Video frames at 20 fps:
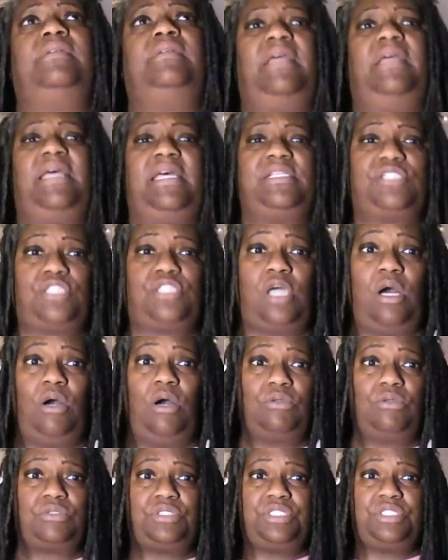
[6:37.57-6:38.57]
had
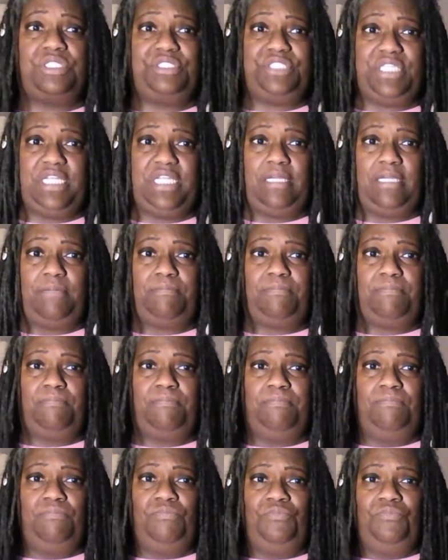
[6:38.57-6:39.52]
talked to them